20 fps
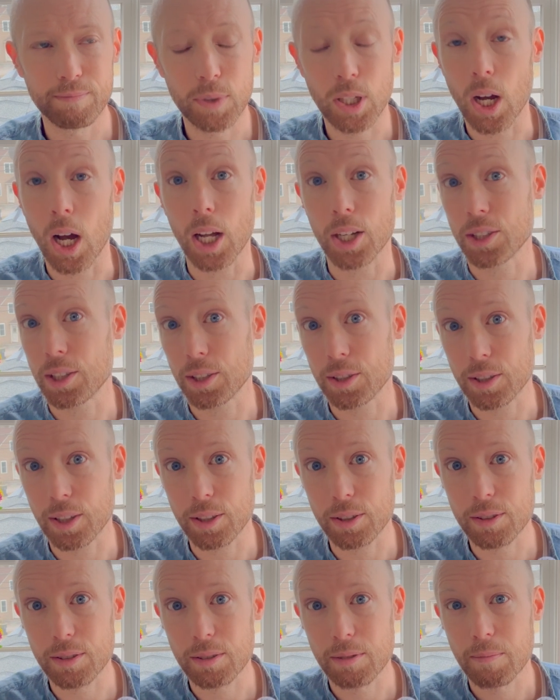
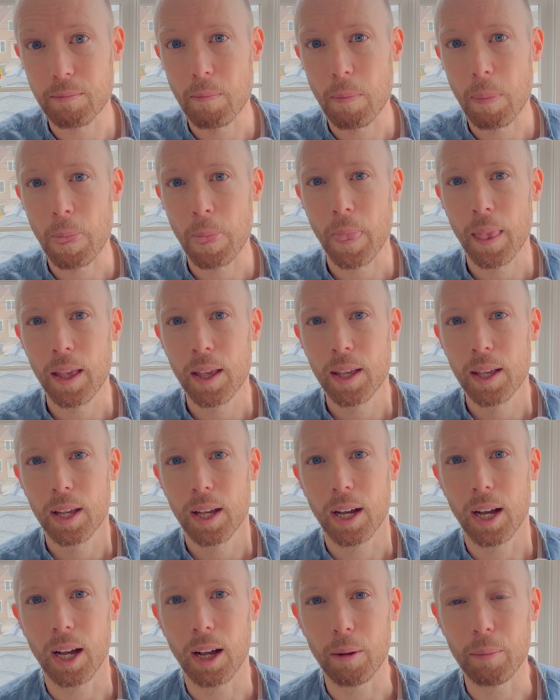consciousness.
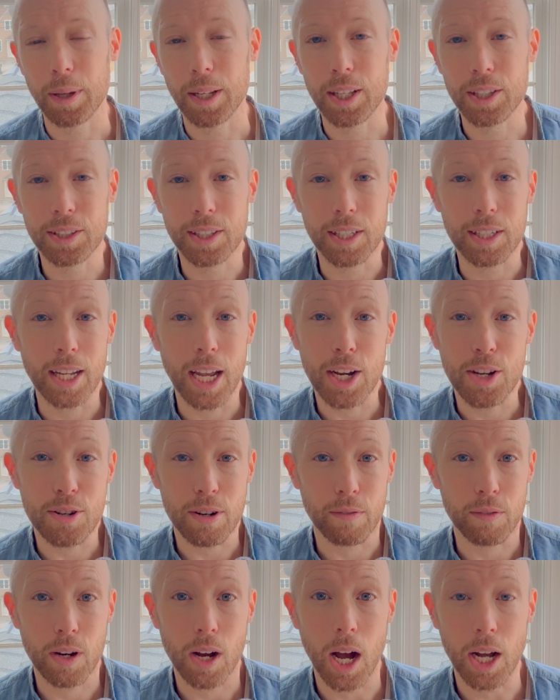It is the nature
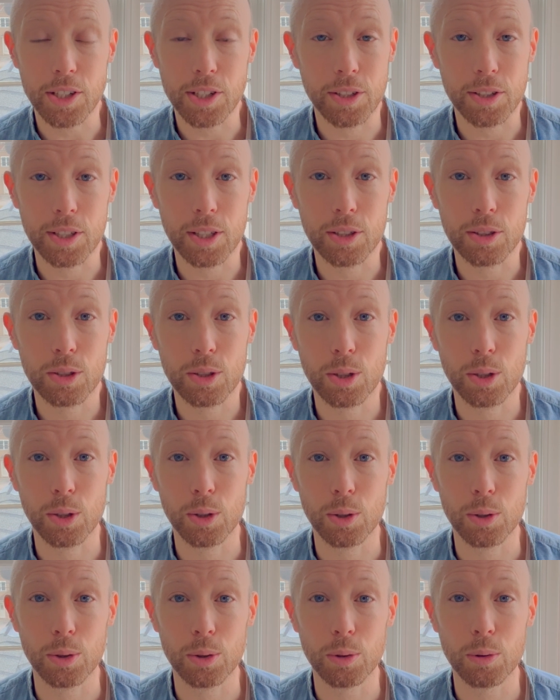of consciousness
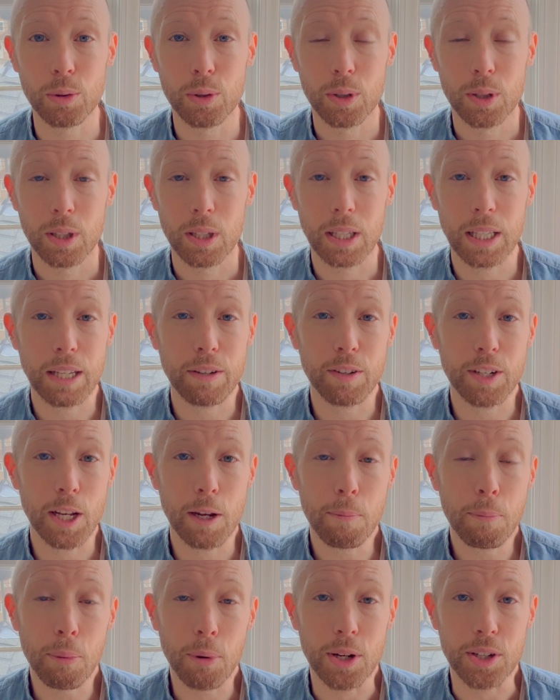to leave an
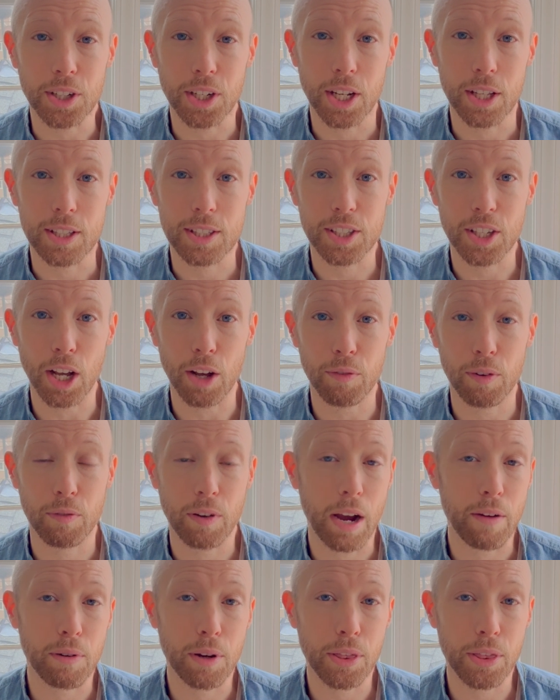imprint in itself of
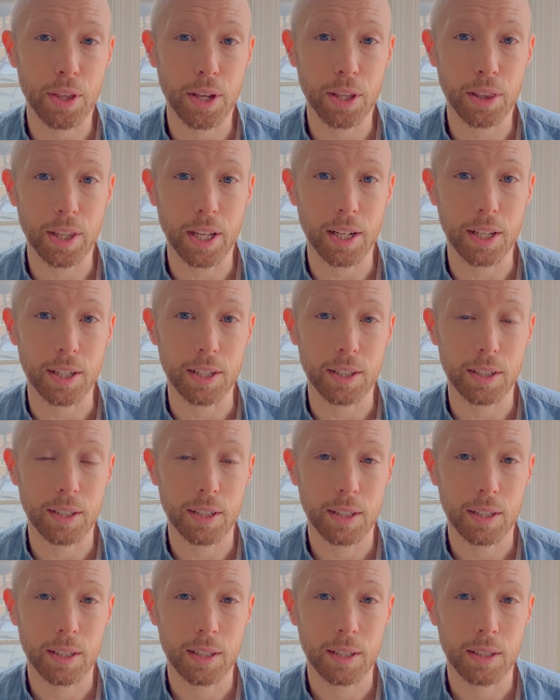everything that it
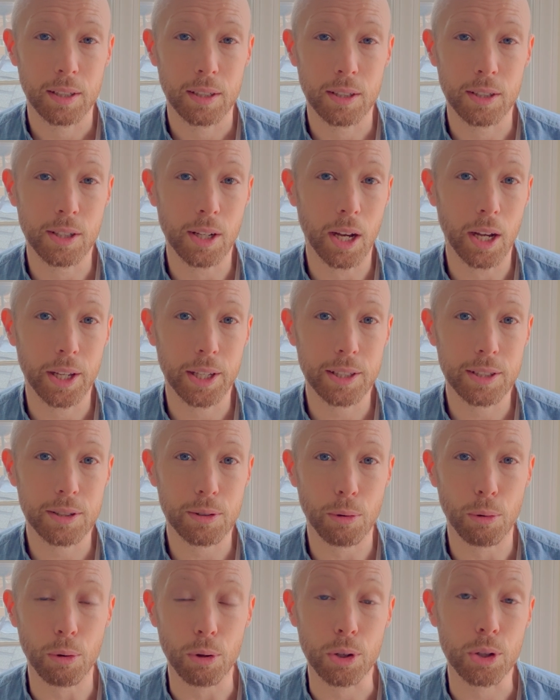does
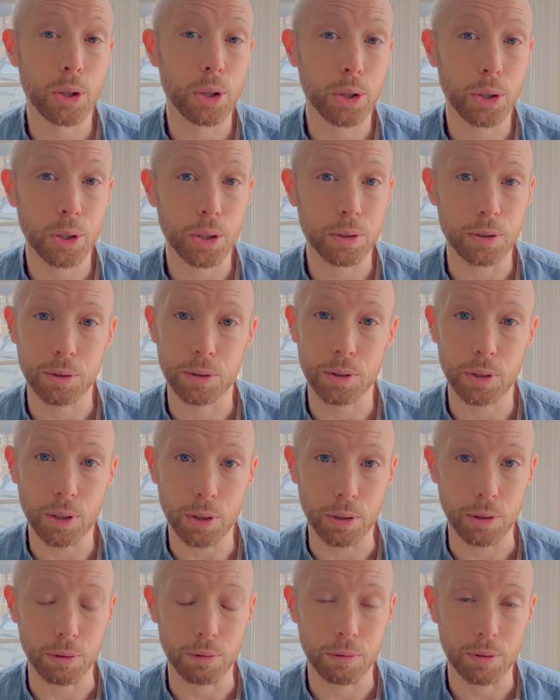or could
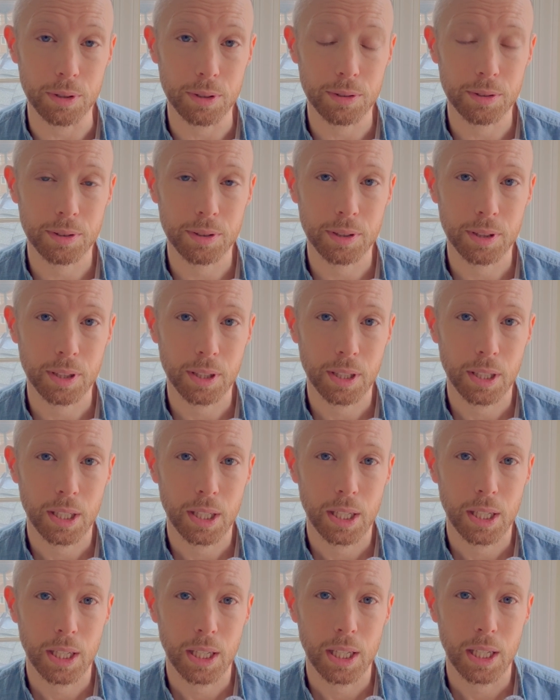do.
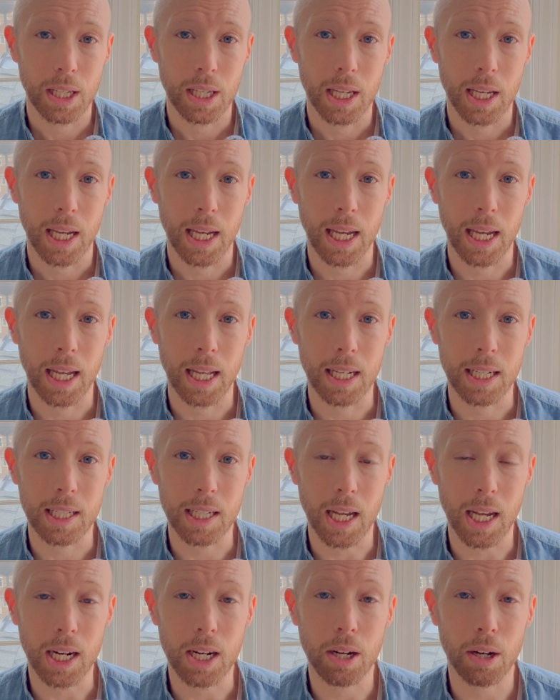And
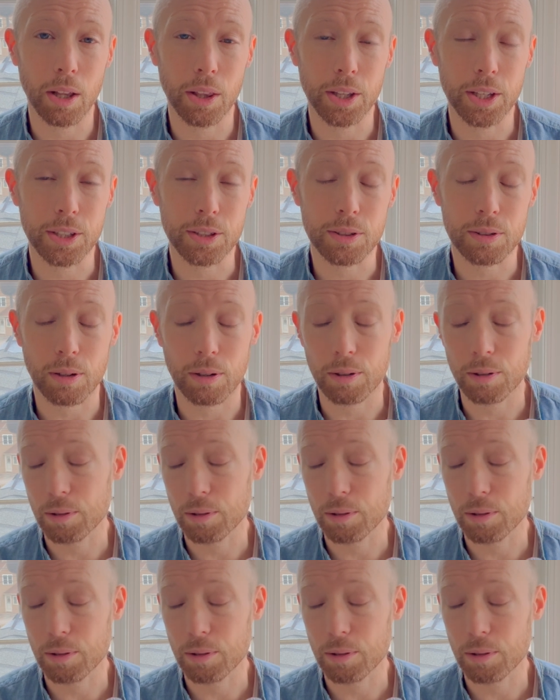I call this,